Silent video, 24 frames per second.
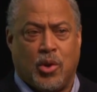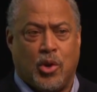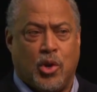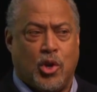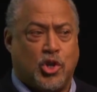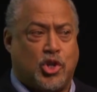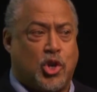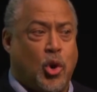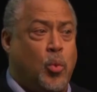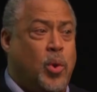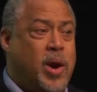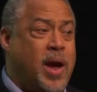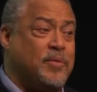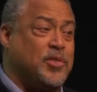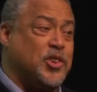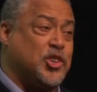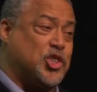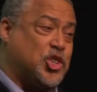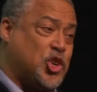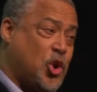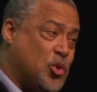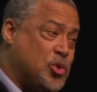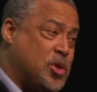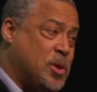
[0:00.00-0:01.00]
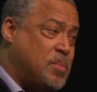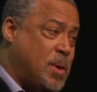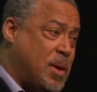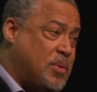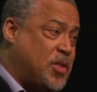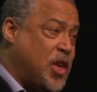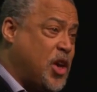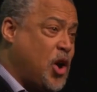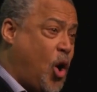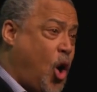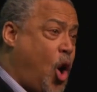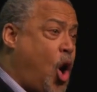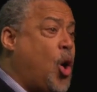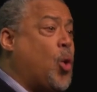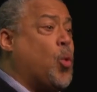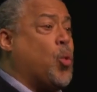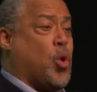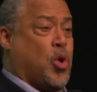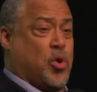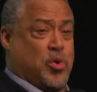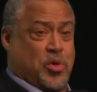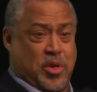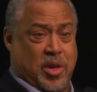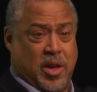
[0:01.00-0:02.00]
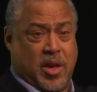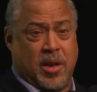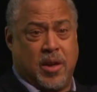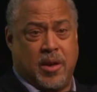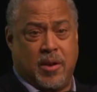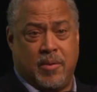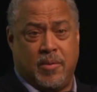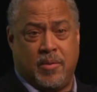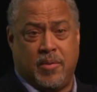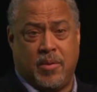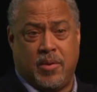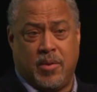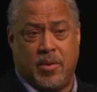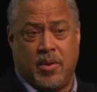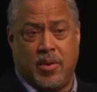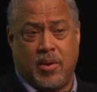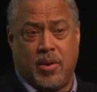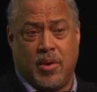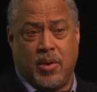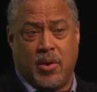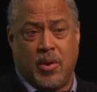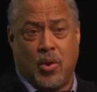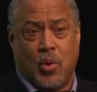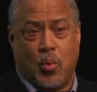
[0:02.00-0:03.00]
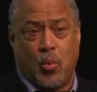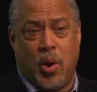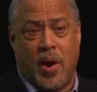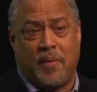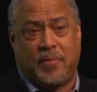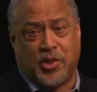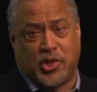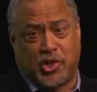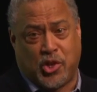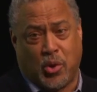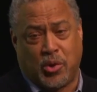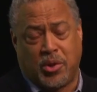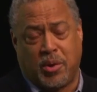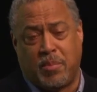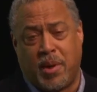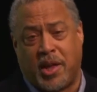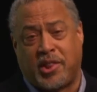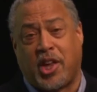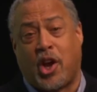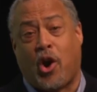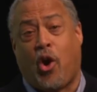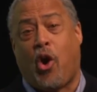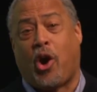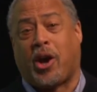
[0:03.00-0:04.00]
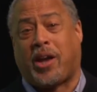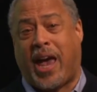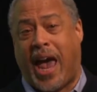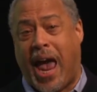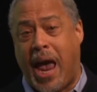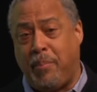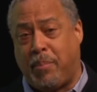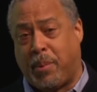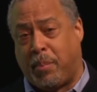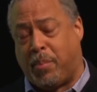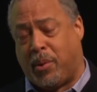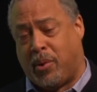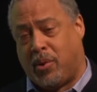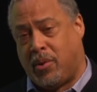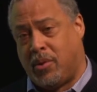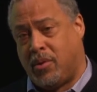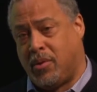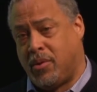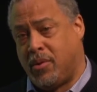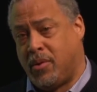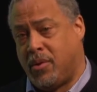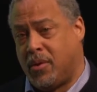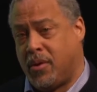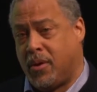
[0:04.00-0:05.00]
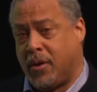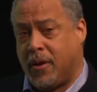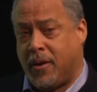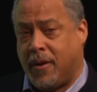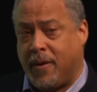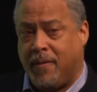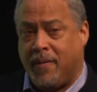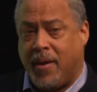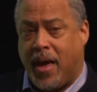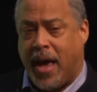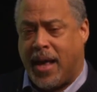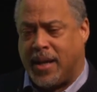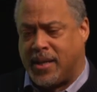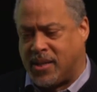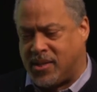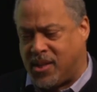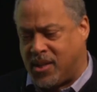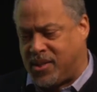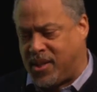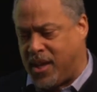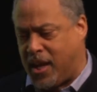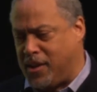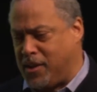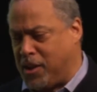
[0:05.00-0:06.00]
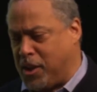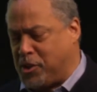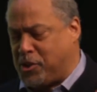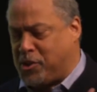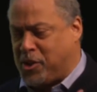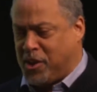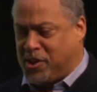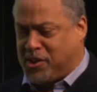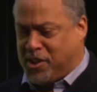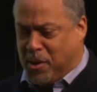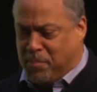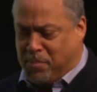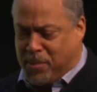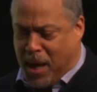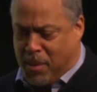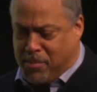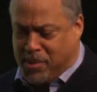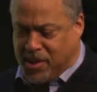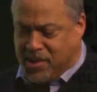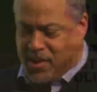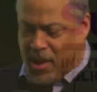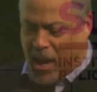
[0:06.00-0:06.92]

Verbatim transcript: So we have to show them that they are worthy. We have to show them that they are capable. And as I said, it's, it's sometimes it's